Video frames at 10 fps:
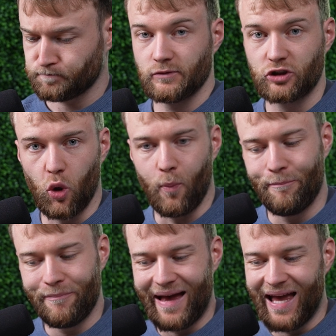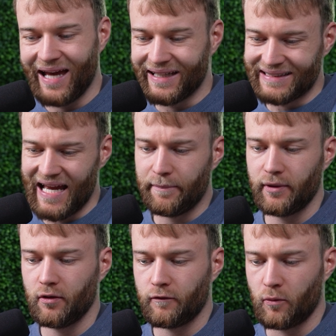So an
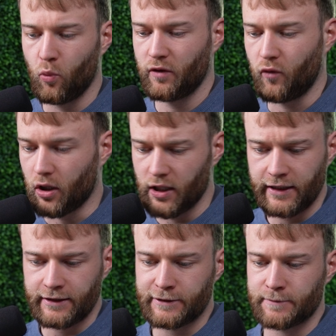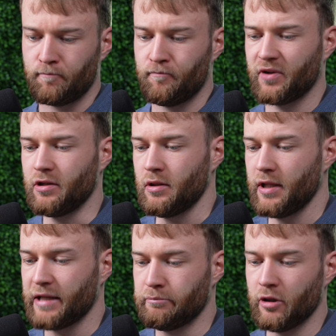example from one of our clients,
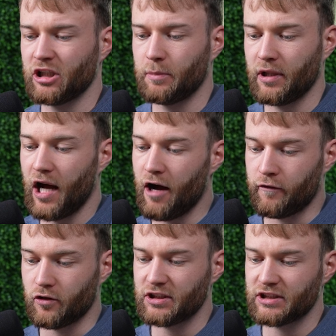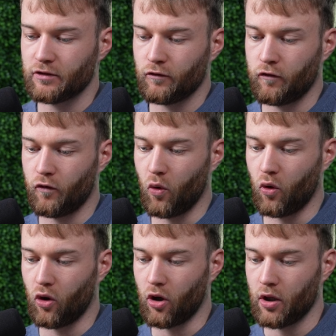they had multiple offers
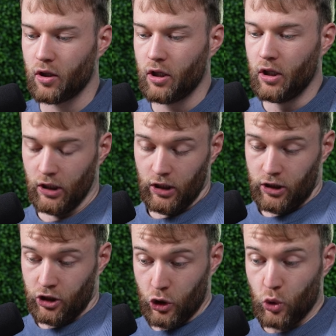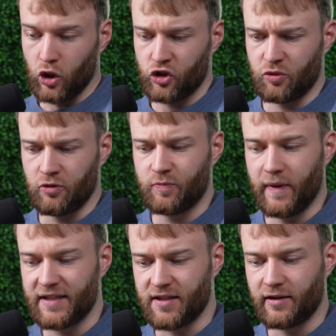for new customers
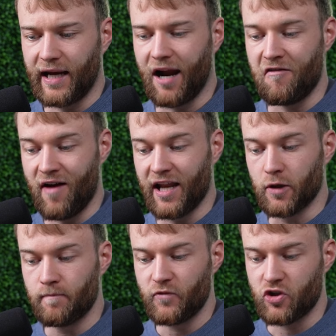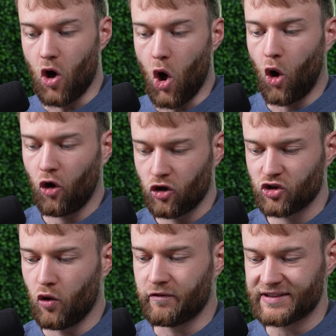based on cart value. So orders
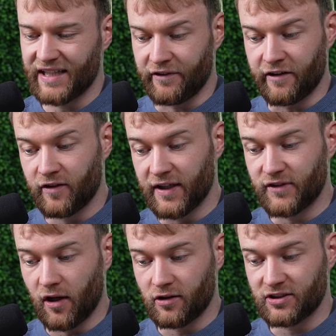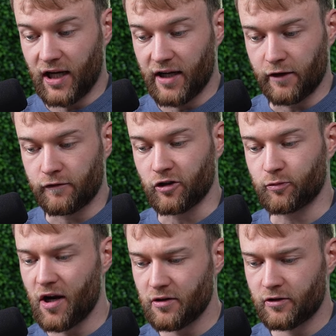over $75 got a free
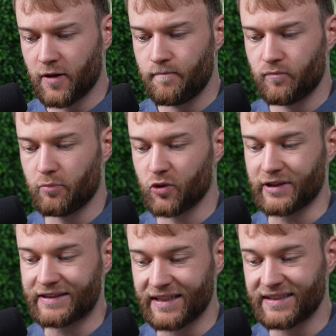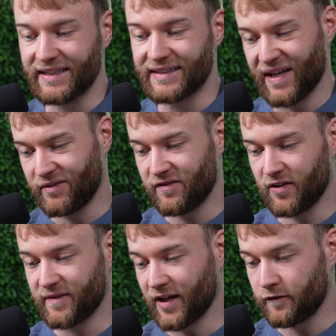product, between 60 and
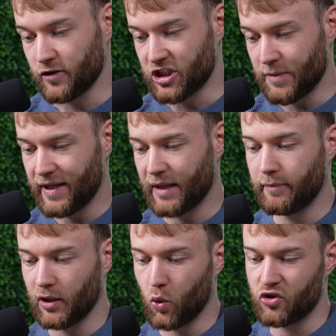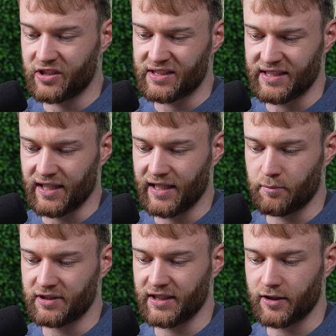75 got free shipping, and below 60 got
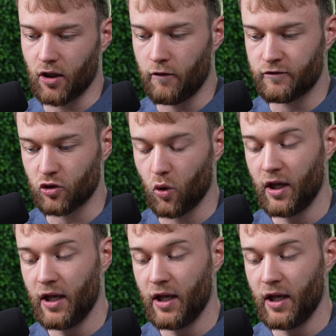10% off. So